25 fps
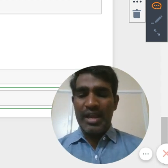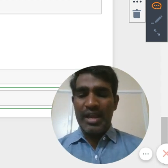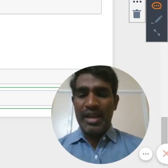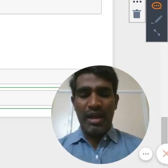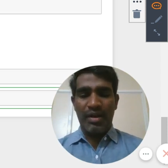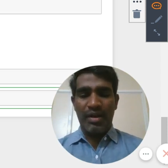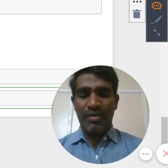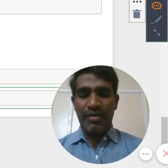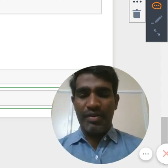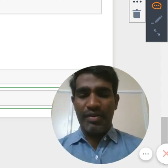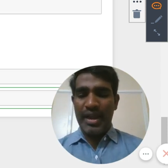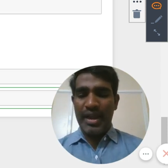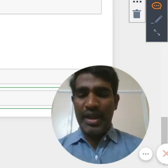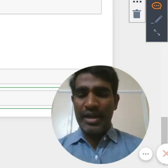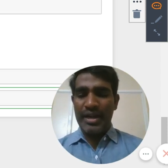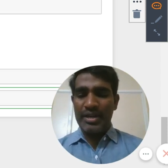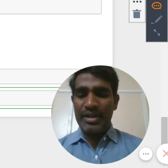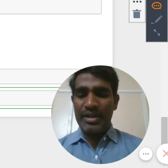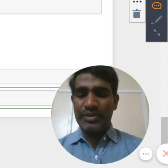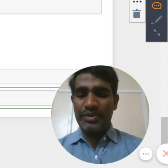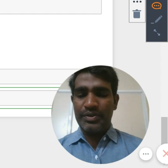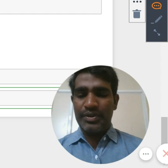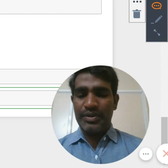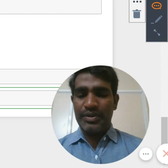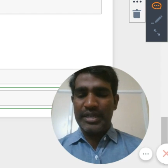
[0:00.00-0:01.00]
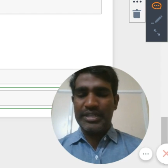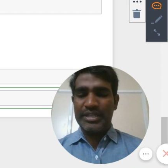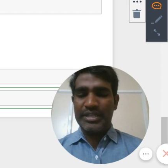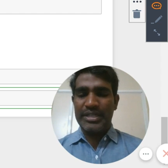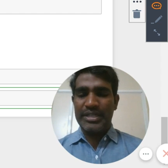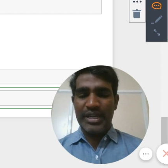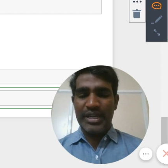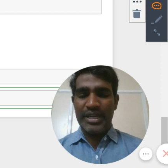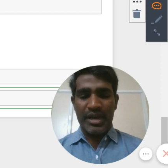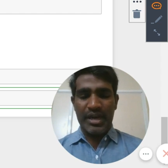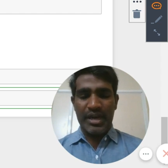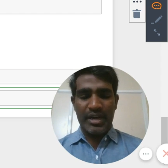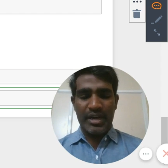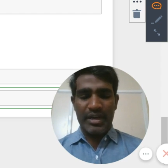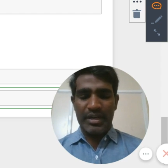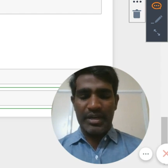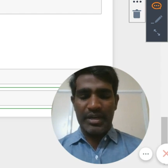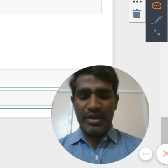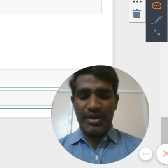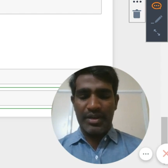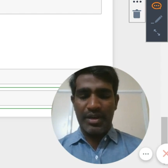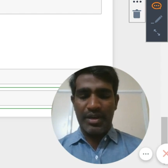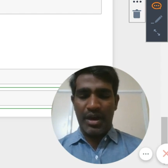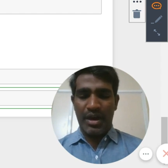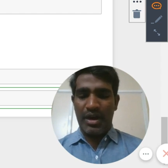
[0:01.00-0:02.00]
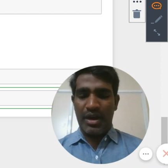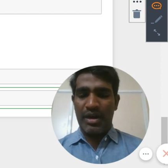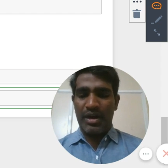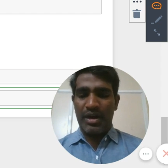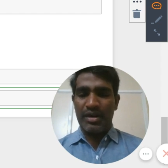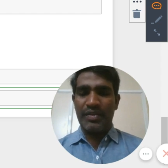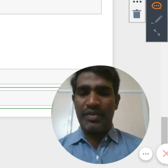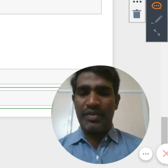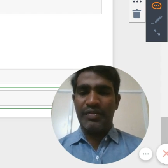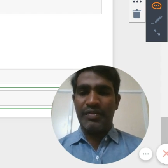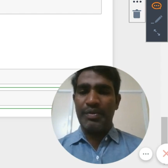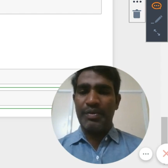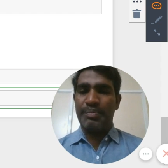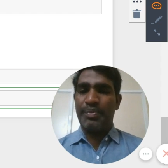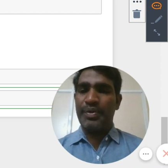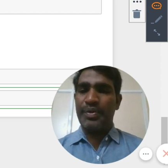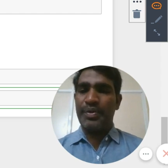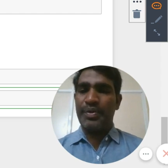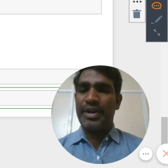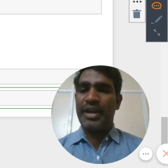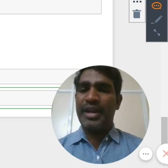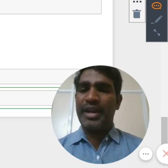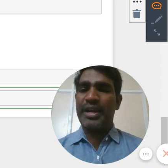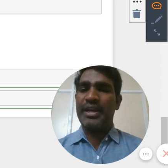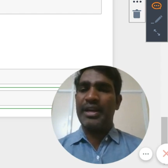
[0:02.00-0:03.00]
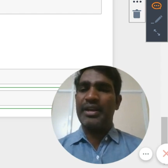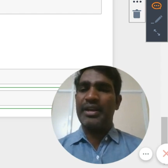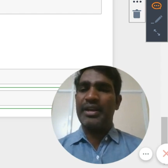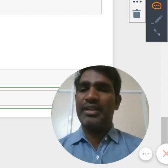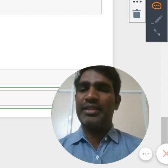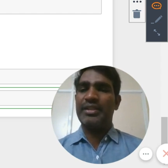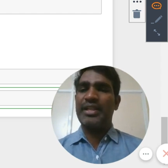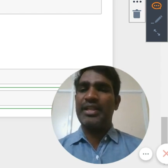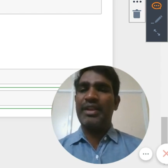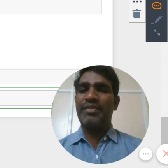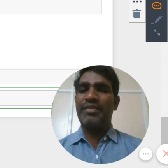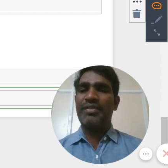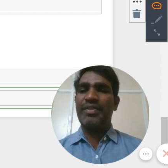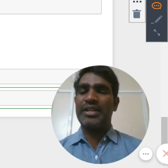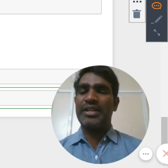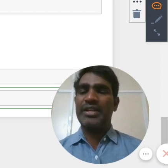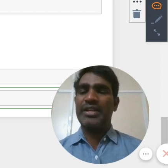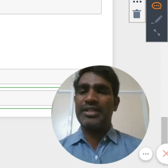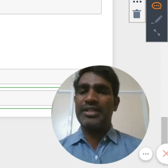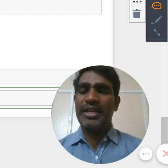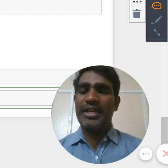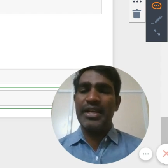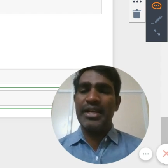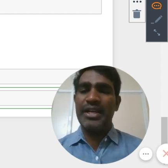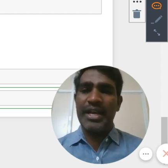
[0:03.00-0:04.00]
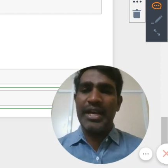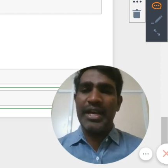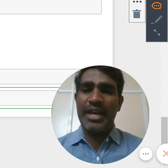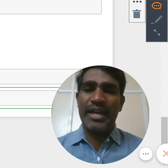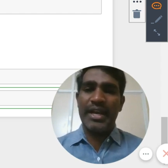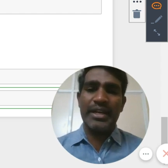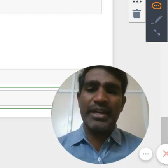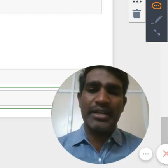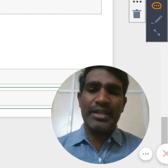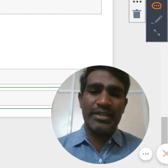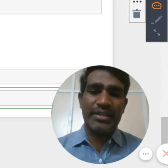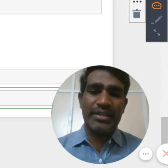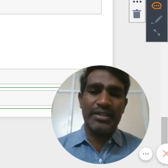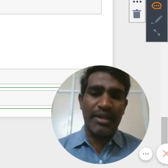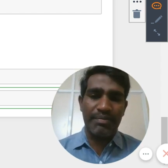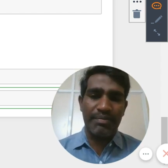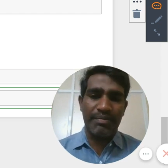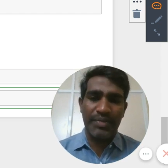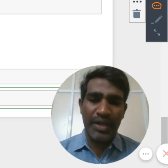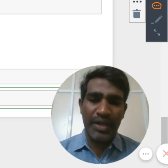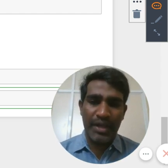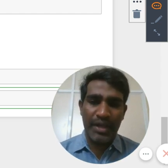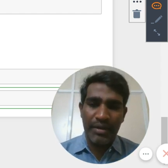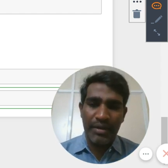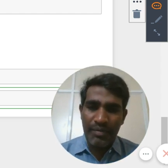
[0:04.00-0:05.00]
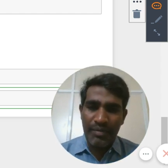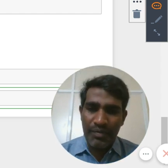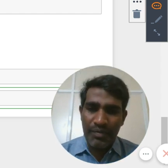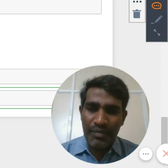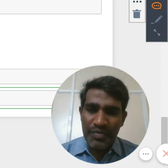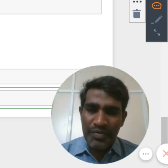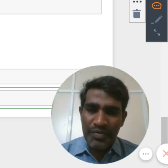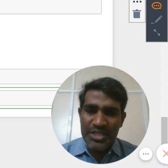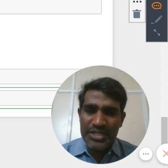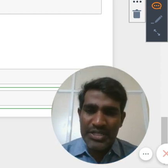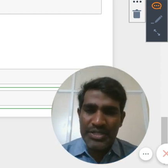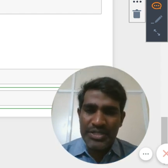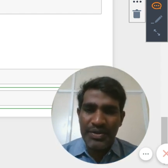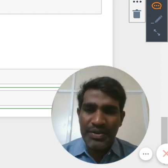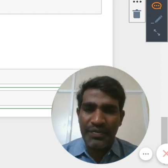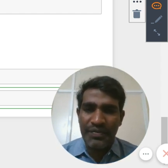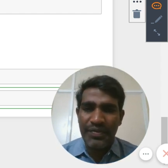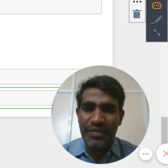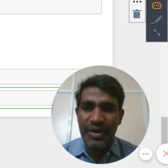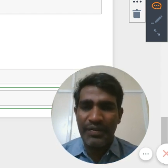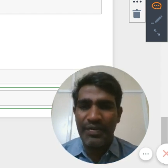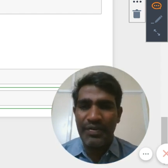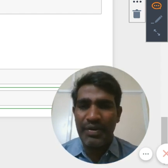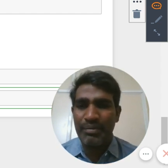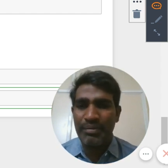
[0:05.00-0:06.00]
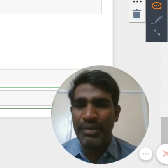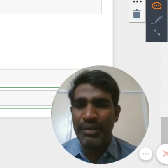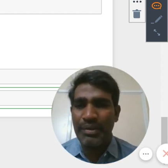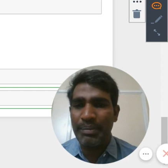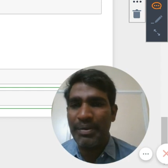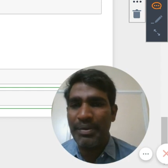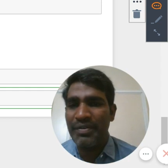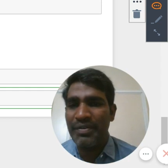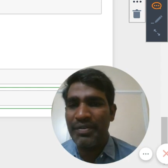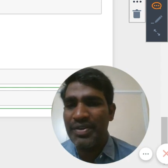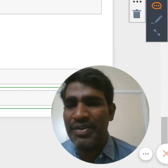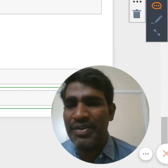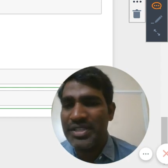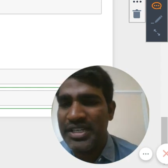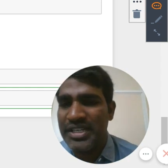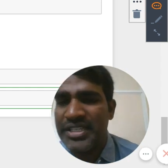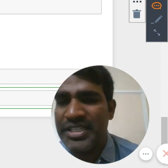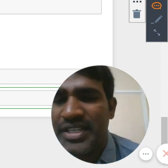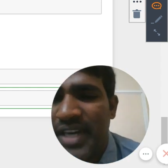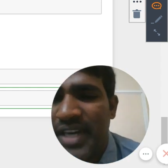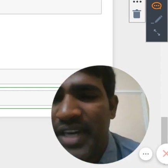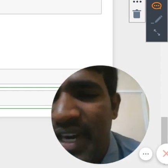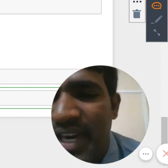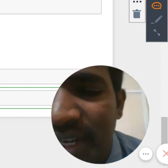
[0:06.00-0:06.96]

Now a underscore str dot, if you put it, then we are seeing here something which is different from the previous list,